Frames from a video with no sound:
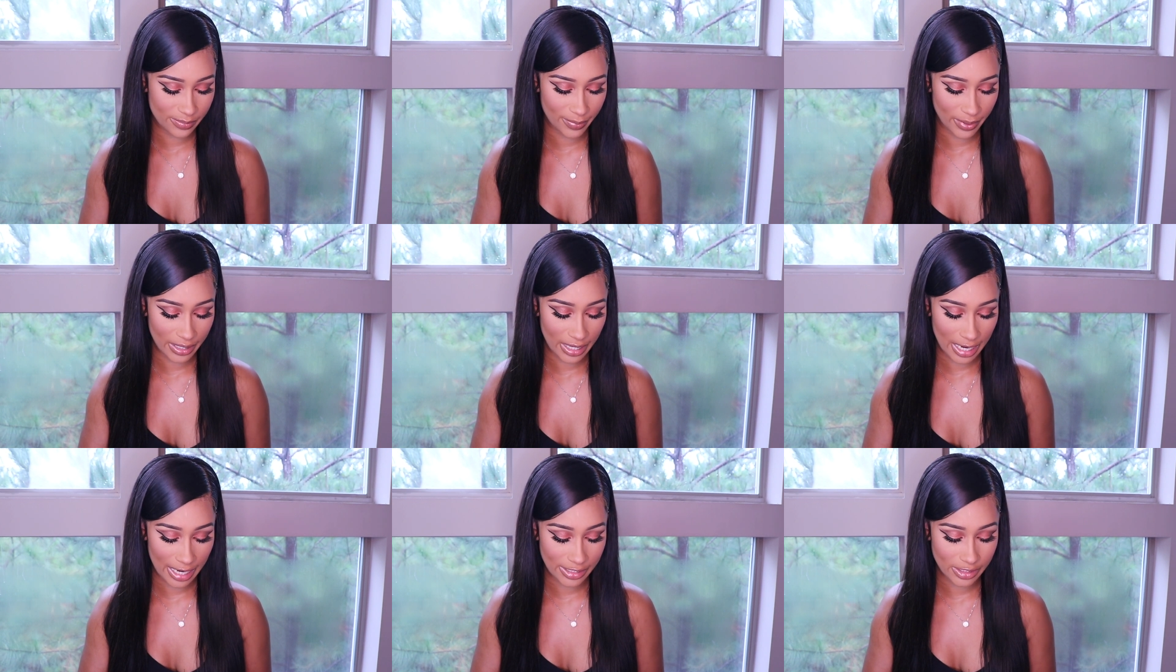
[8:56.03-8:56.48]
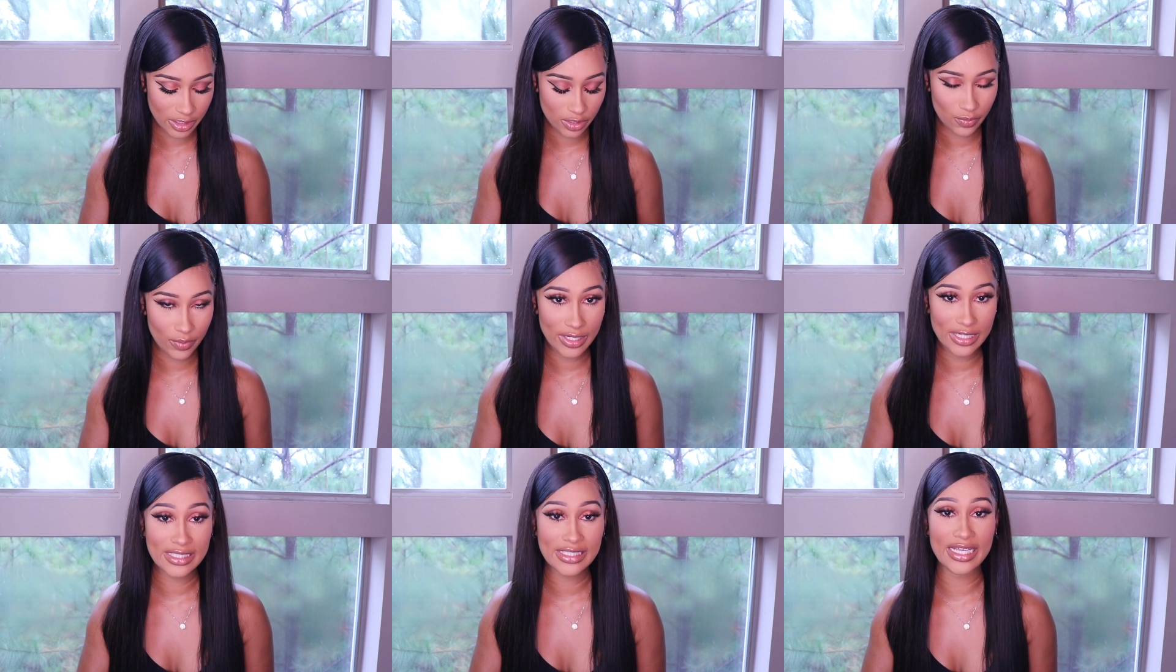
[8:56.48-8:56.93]
But I just
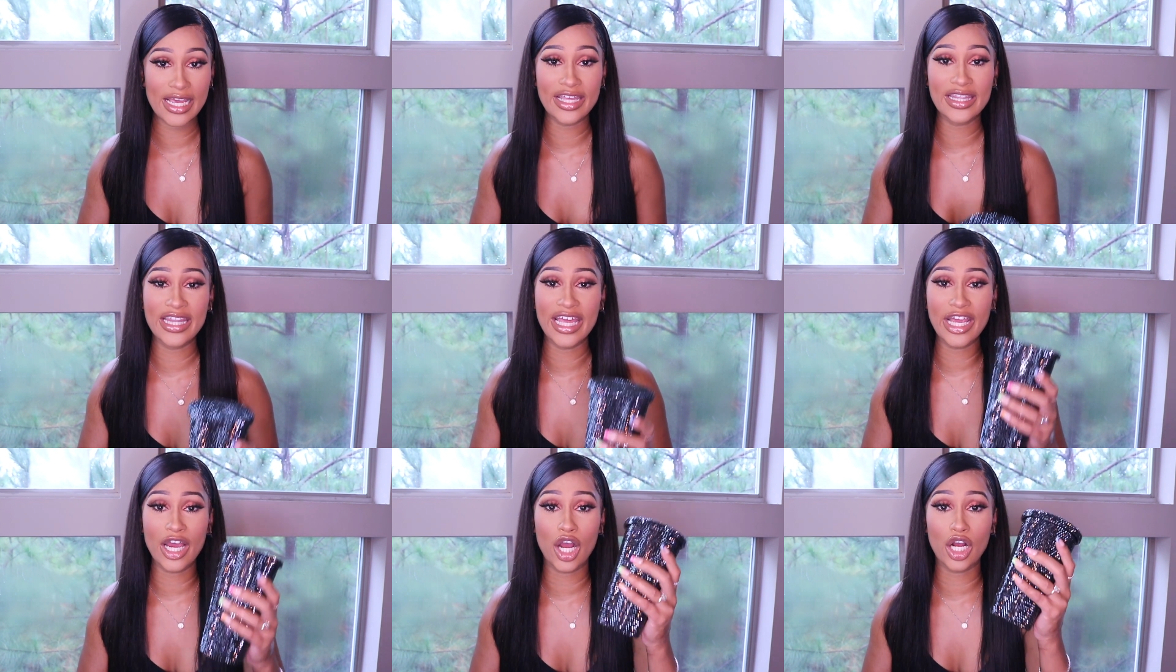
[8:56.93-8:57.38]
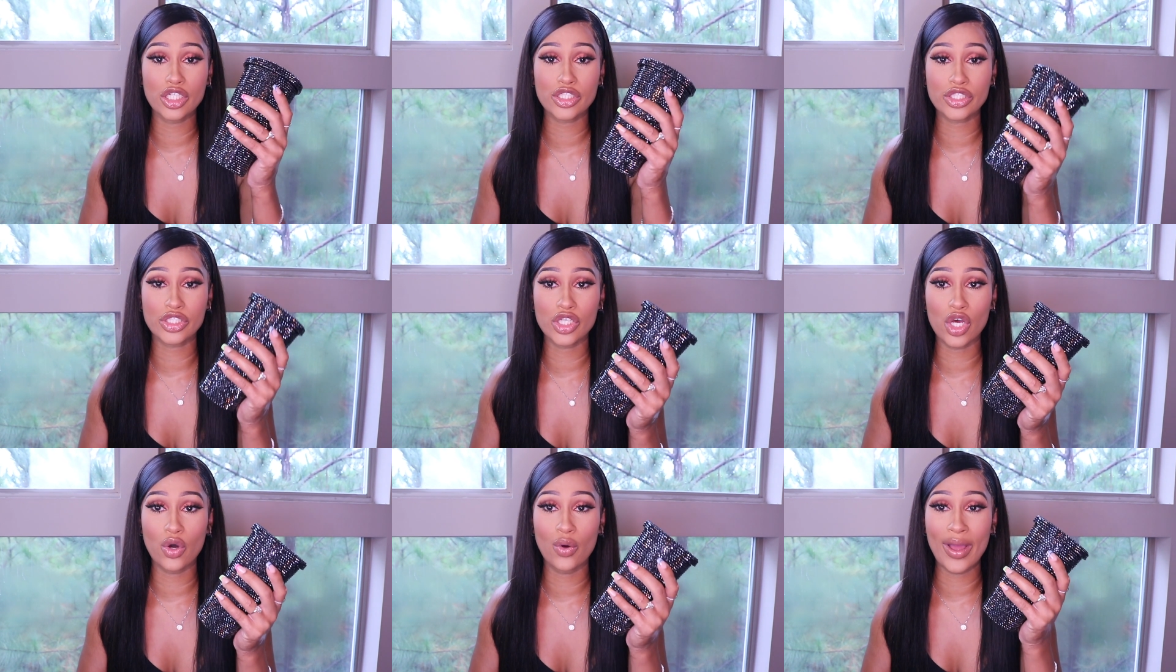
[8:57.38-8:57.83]
want to say they are
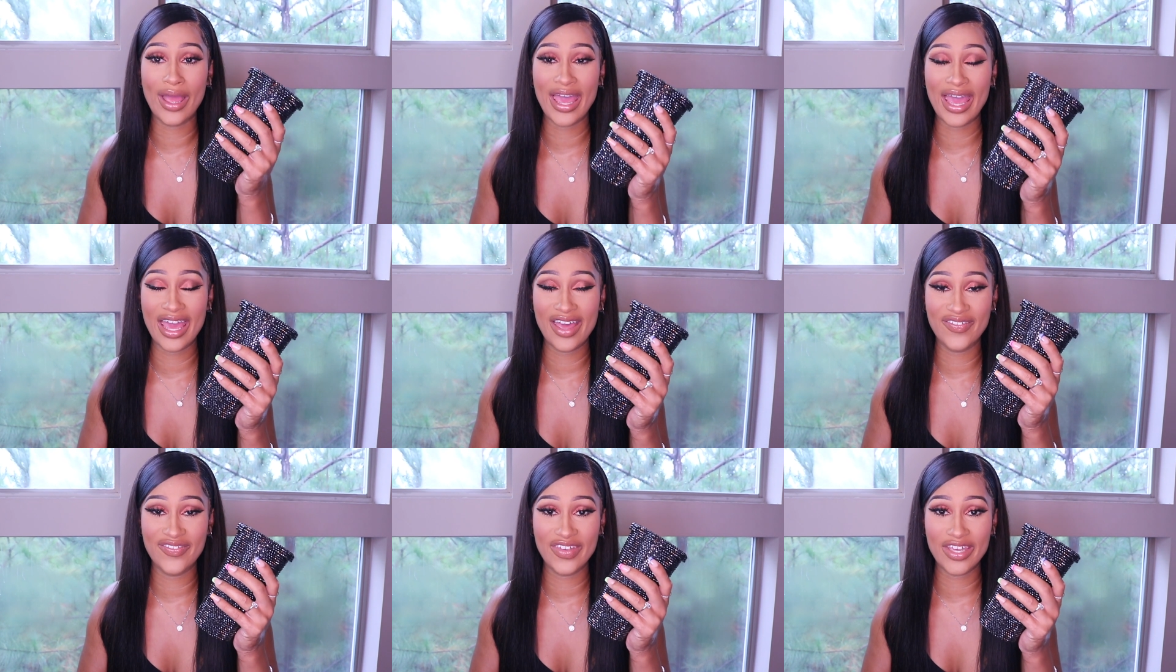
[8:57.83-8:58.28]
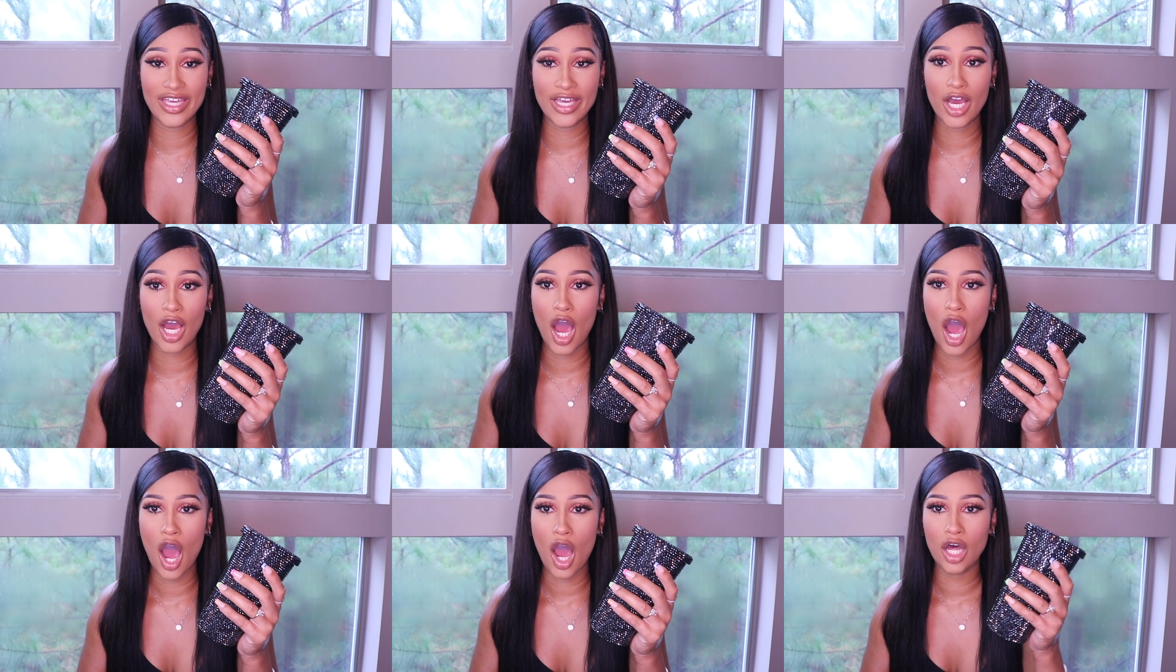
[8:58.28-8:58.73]
so
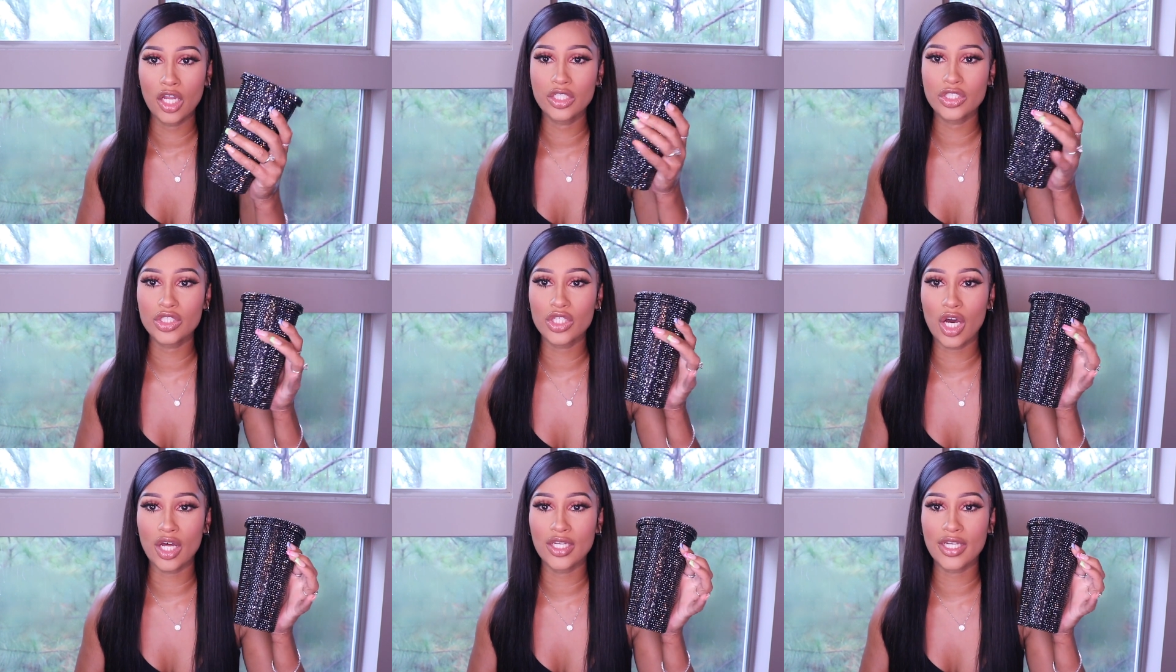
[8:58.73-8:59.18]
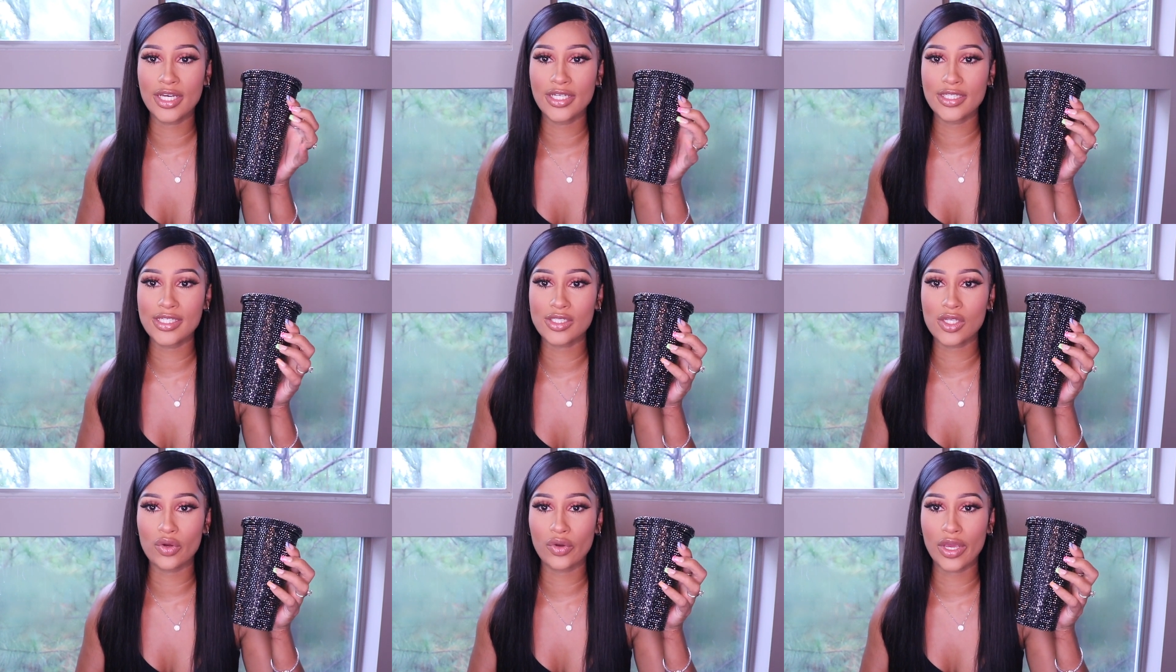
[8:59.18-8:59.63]
heavy. Oh, y'all look at
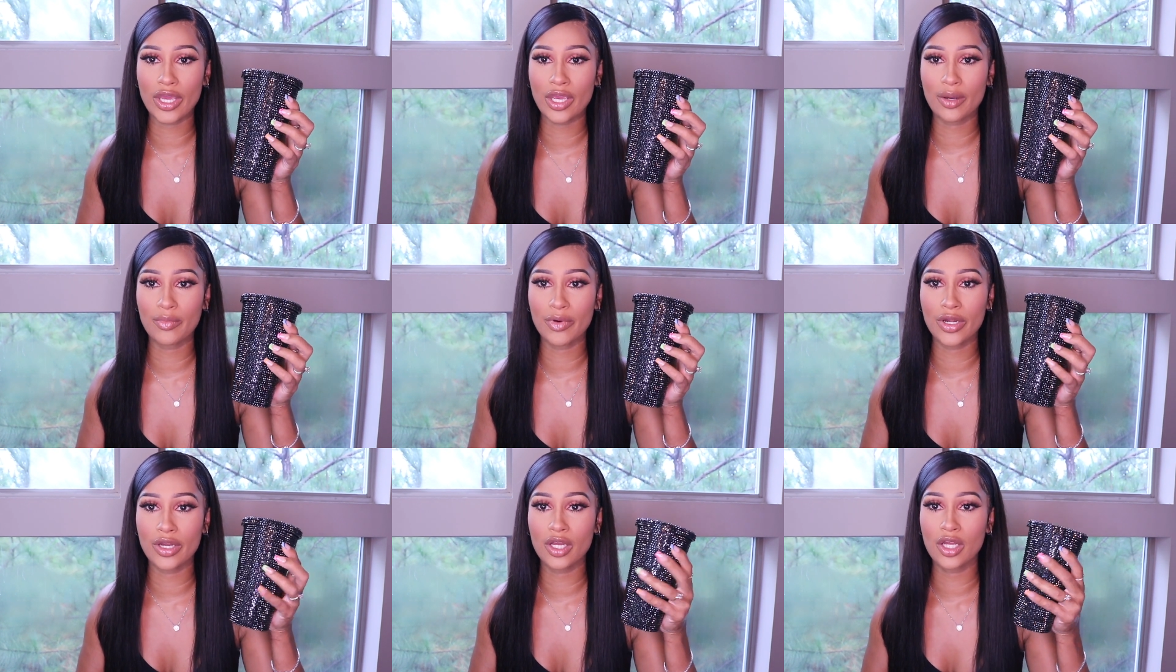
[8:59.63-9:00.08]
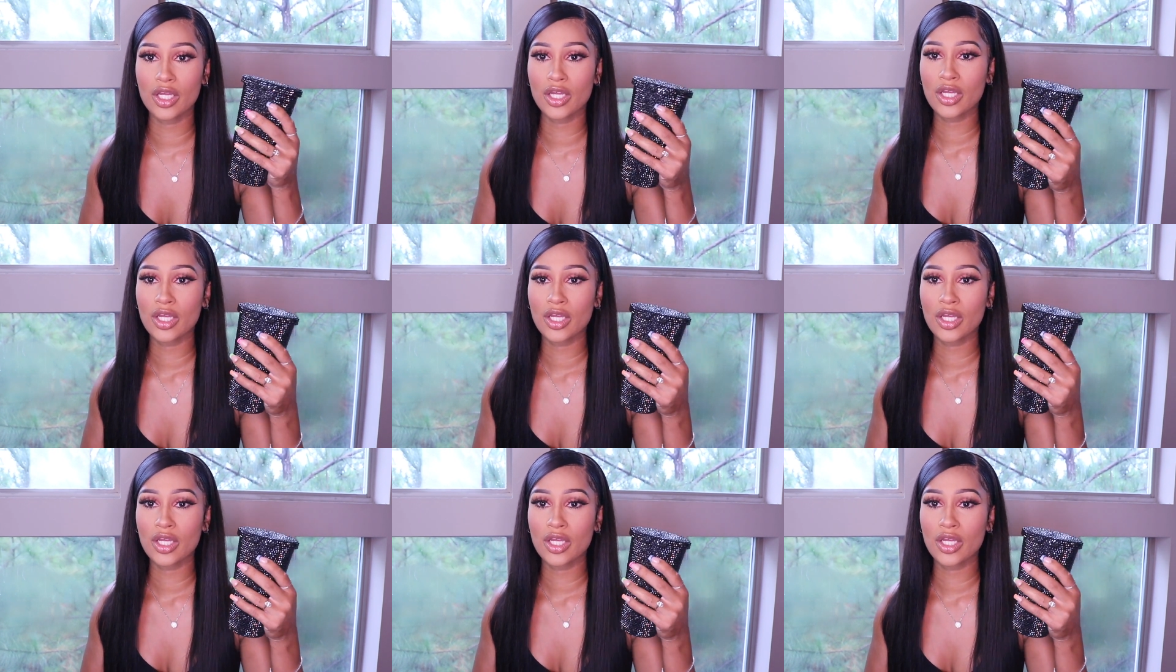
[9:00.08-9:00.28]
this on camera.